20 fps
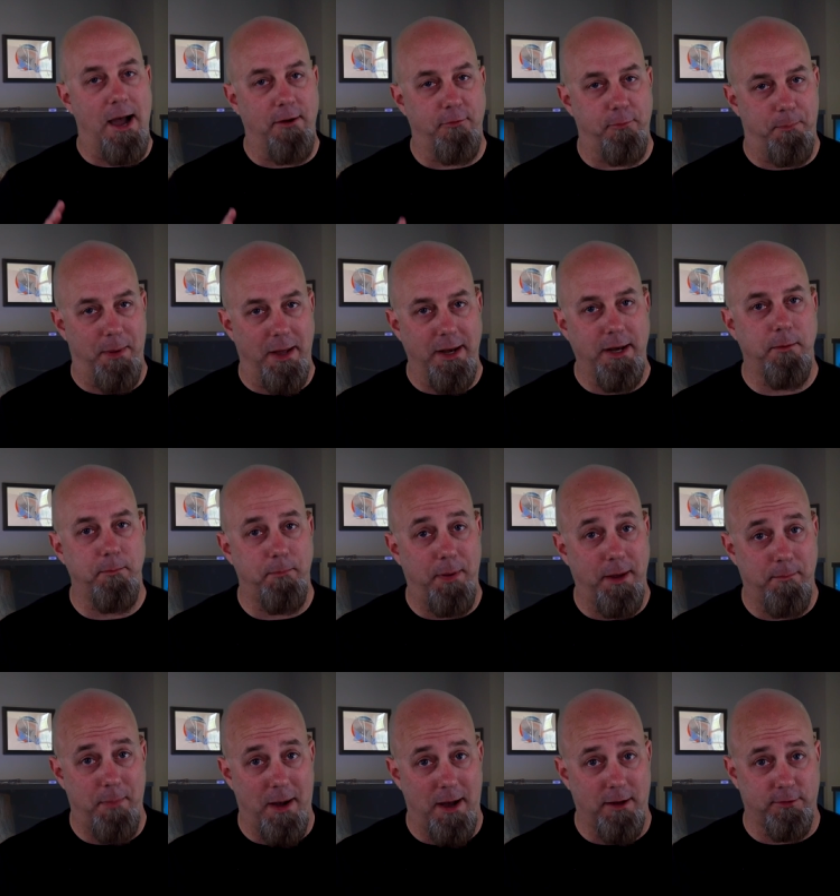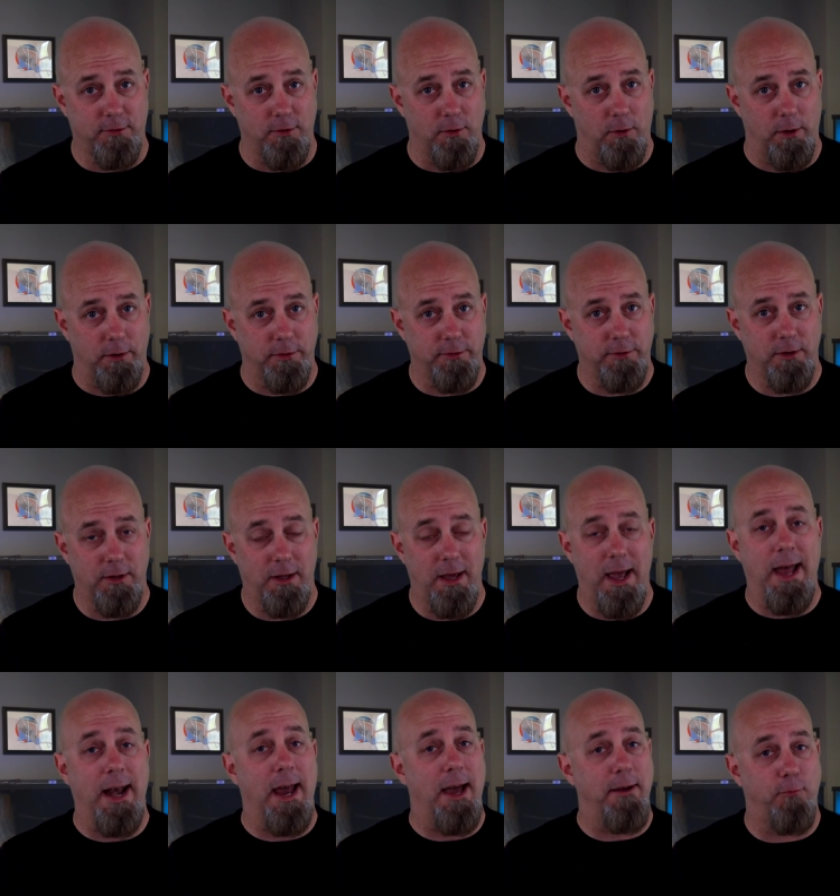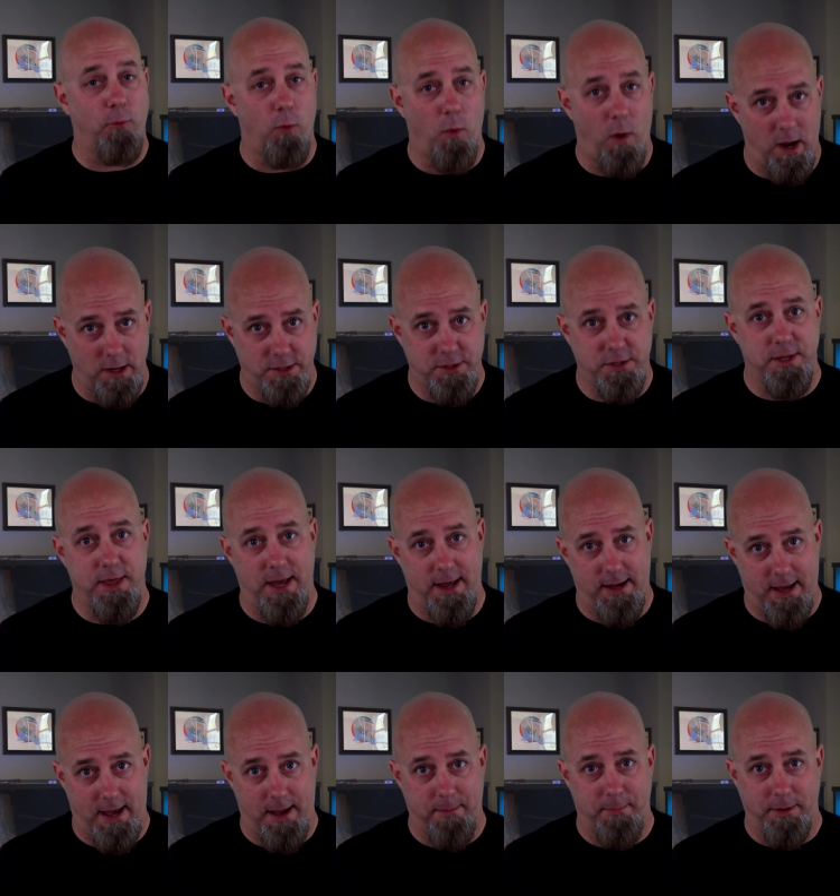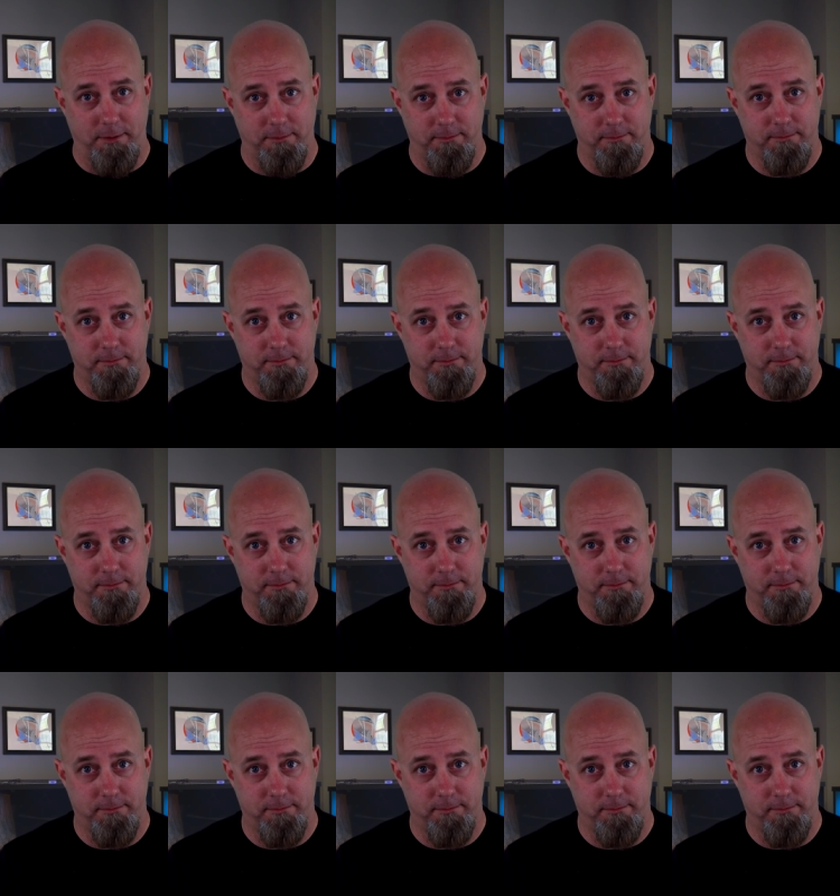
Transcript: I've been in big box stores and I've watched that happen.